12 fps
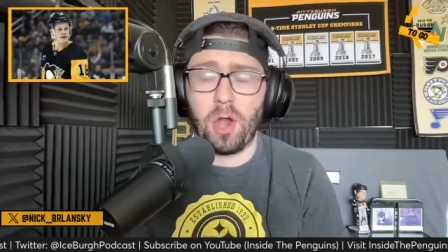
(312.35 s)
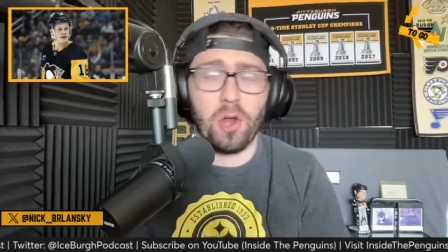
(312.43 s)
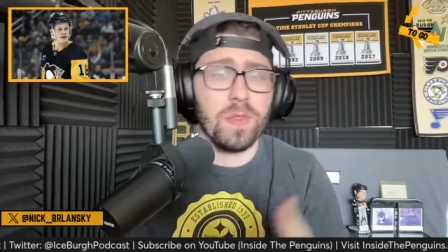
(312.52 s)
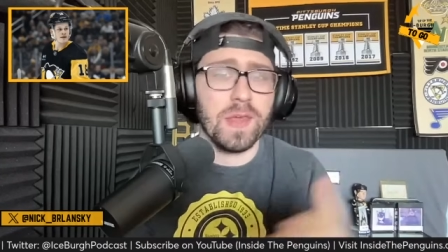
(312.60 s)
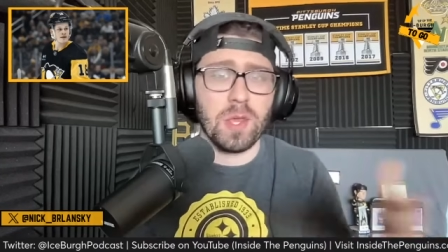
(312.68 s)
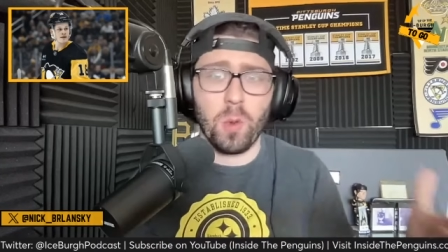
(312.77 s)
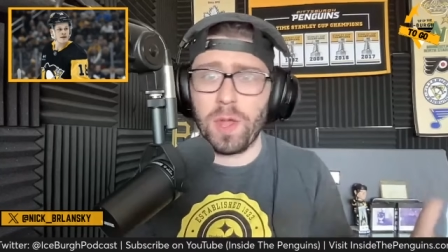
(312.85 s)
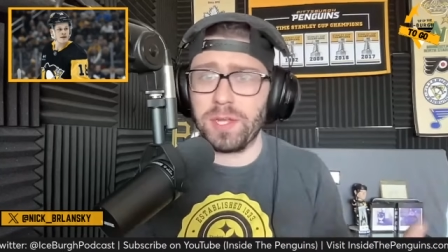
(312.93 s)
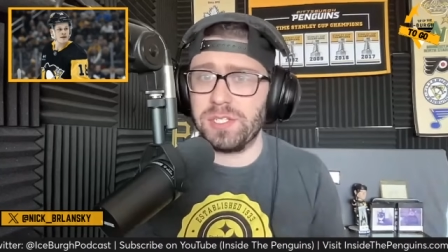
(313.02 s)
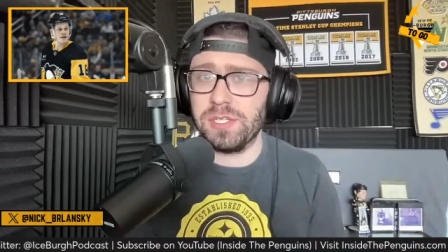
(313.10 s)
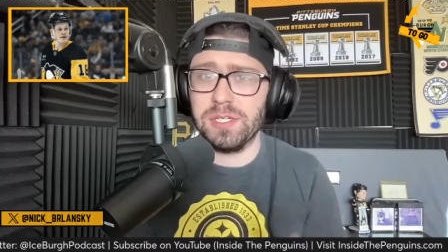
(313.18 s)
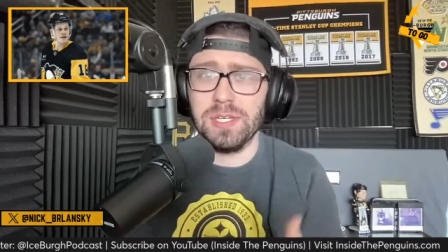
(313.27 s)
Are they going
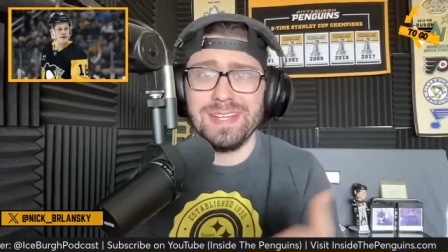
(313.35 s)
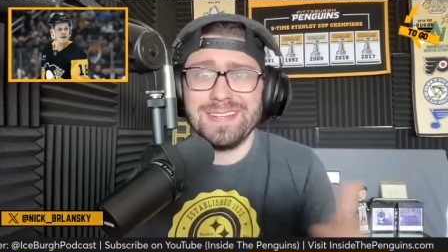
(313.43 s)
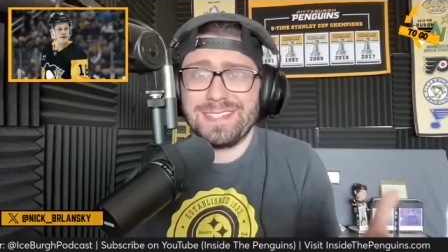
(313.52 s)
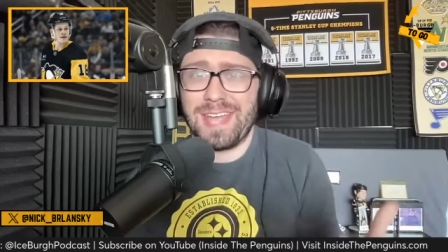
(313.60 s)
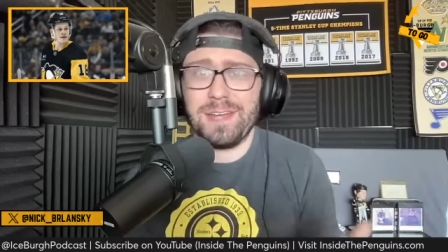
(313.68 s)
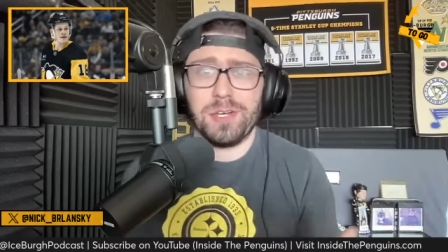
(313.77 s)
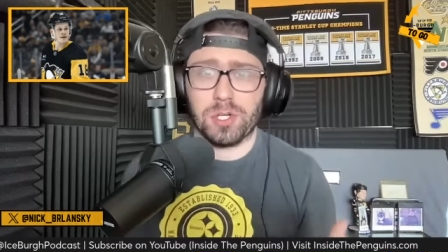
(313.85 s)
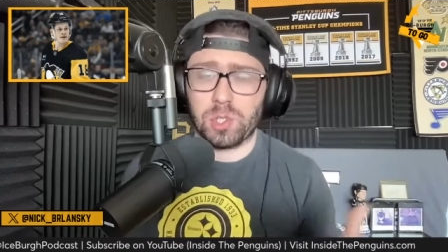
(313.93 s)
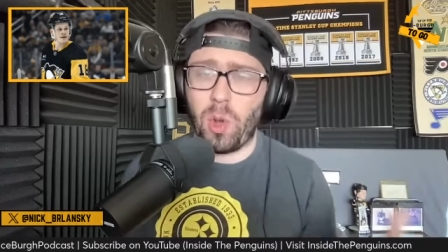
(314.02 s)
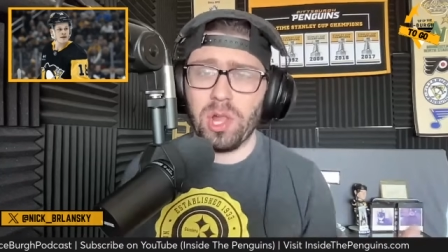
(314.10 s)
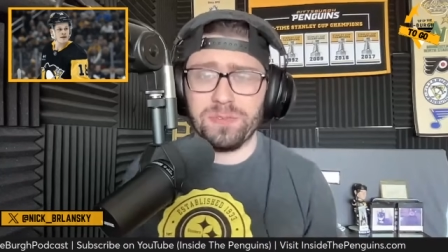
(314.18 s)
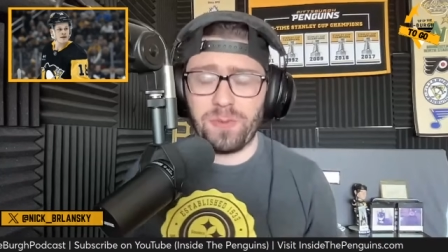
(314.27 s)
to tender
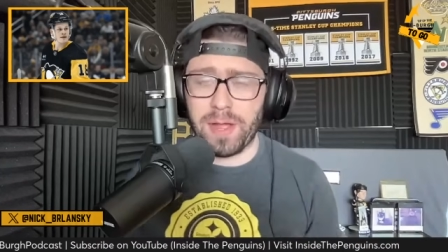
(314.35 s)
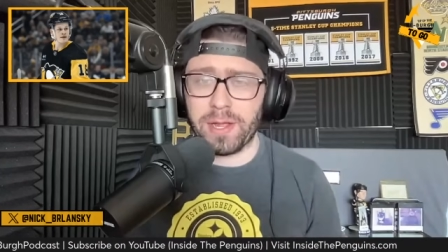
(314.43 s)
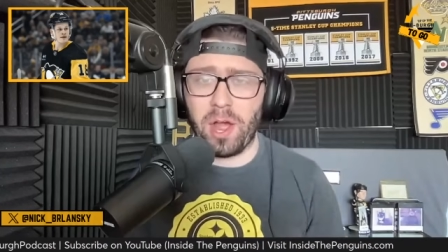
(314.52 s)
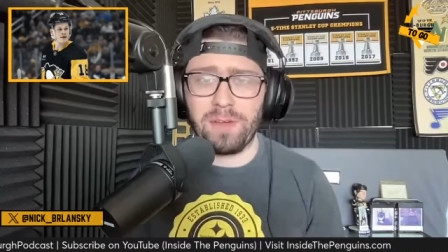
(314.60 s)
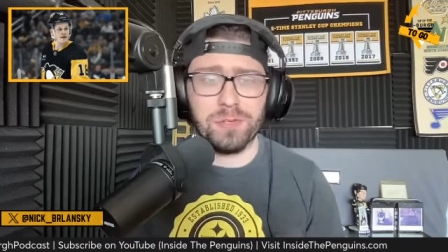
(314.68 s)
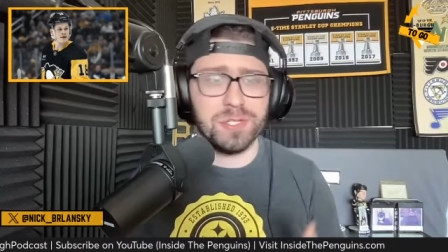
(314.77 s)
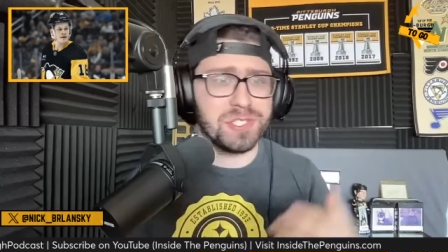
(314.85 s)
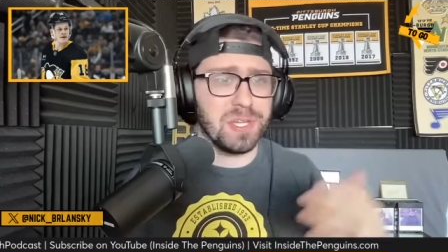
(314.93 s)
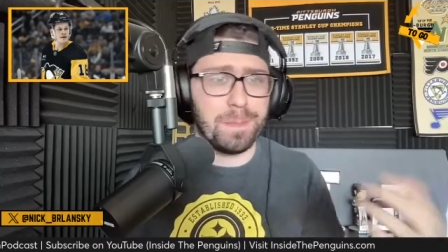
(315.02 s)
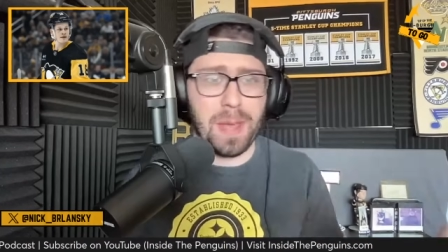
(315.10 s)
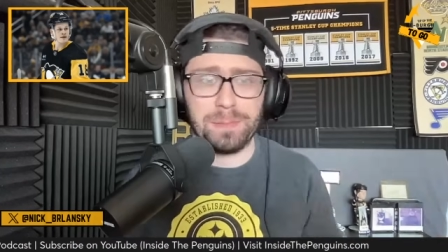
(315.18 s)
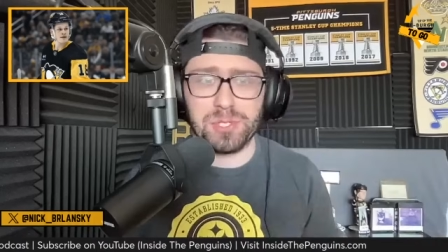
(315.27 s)
qualifying offers to
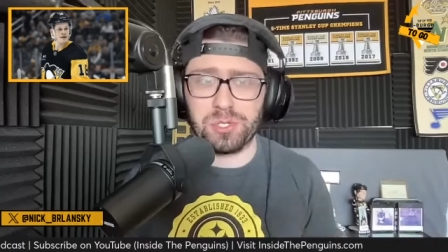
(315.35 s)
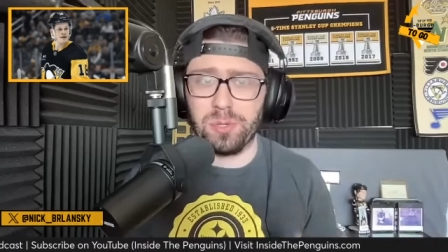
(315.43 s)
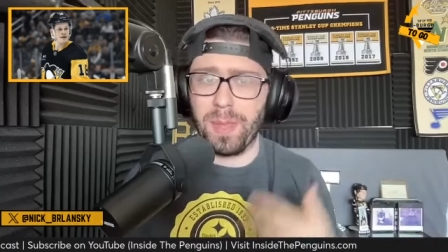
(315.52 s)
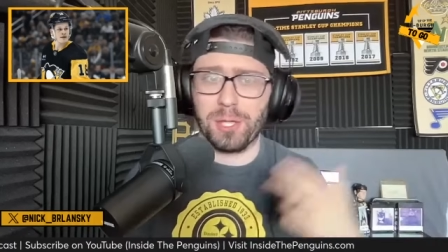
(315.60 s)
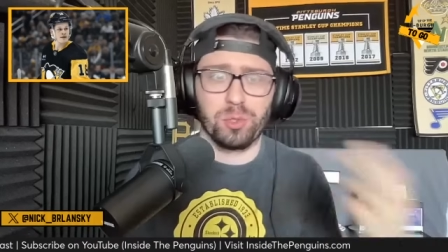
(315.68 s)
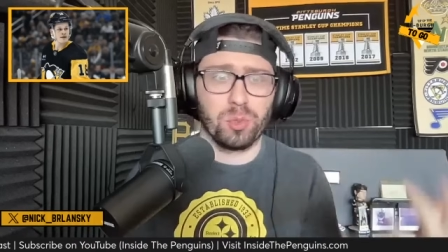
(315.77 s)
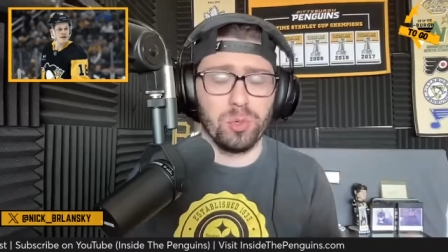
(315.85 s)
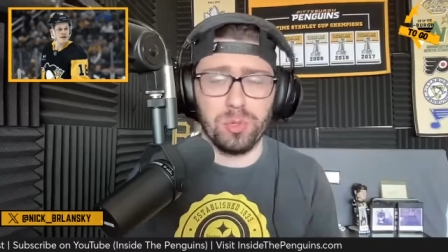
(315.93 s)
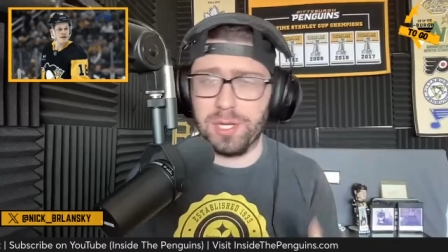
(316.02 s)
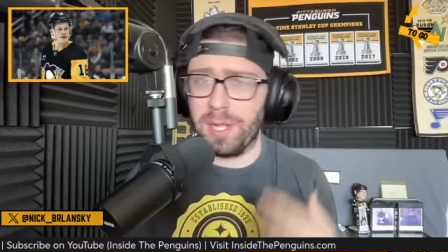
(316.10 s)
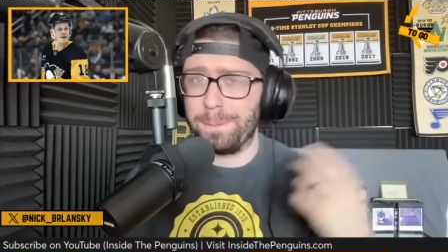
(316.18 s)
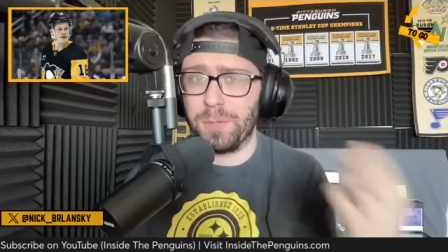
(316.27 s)
Bemstrom and
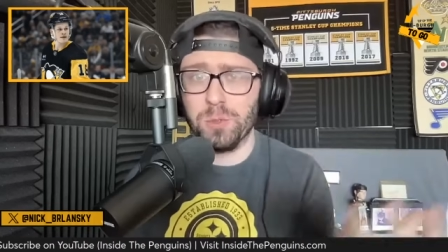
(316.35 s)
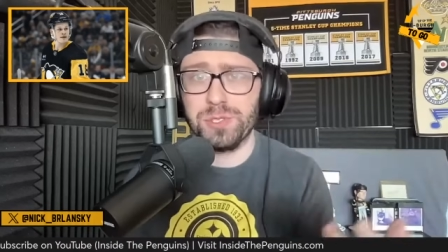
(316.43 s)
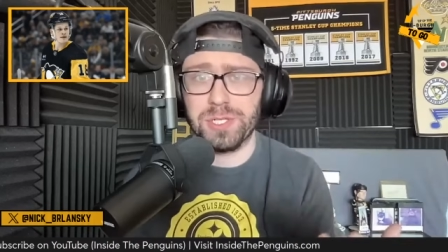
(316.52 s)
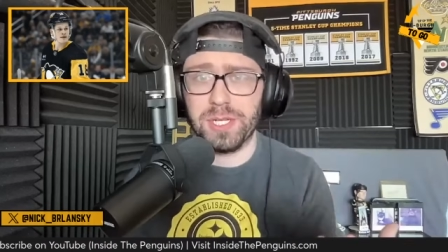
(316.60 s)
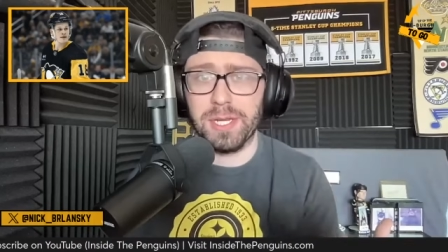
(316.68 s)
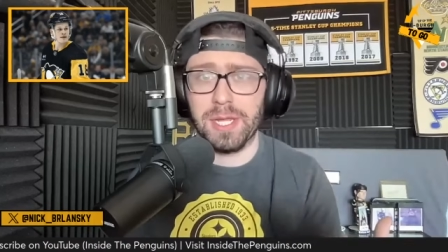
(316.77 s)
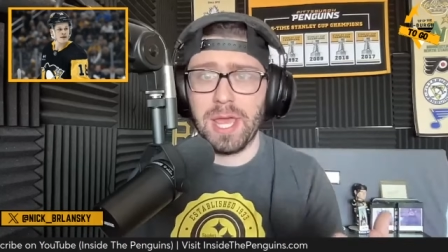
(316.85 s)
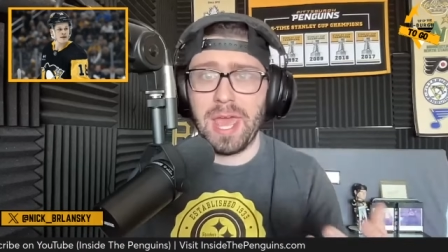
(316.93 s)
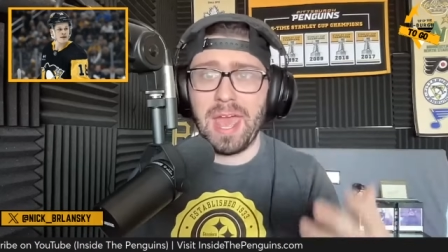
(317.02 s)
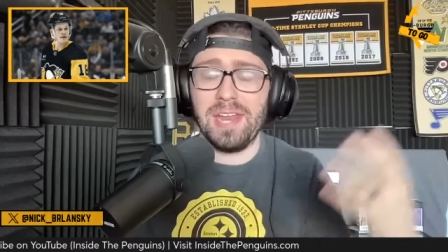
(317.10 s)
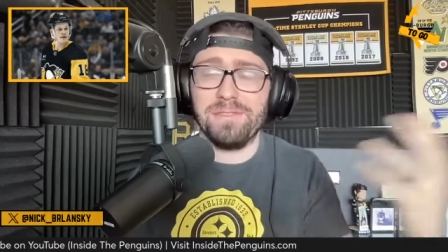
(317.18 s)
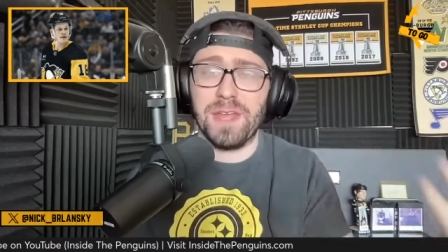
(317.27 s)
Gruden and Puustinen?
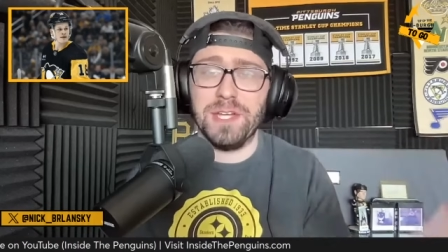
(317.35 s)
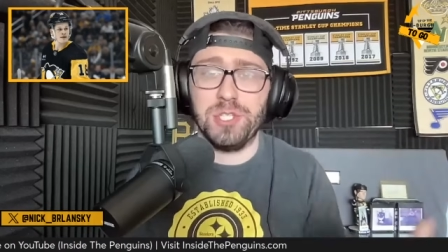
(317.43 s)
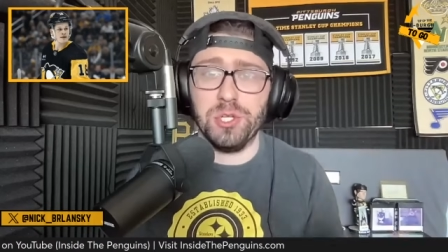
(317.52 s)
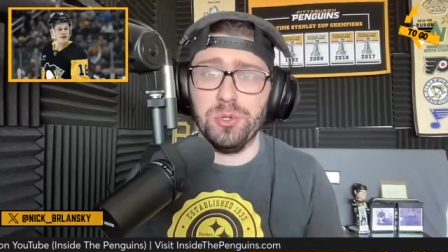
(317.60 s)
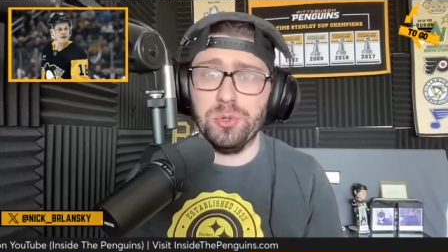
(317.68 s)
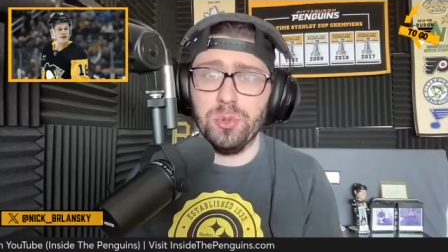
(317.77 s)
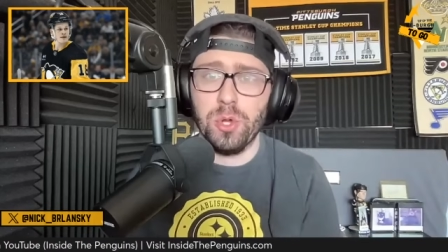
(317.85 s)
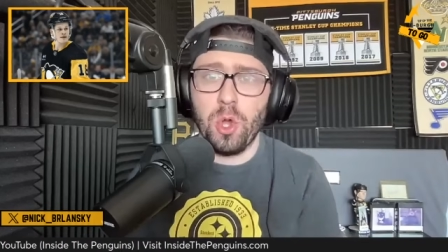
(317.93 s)
And if they do,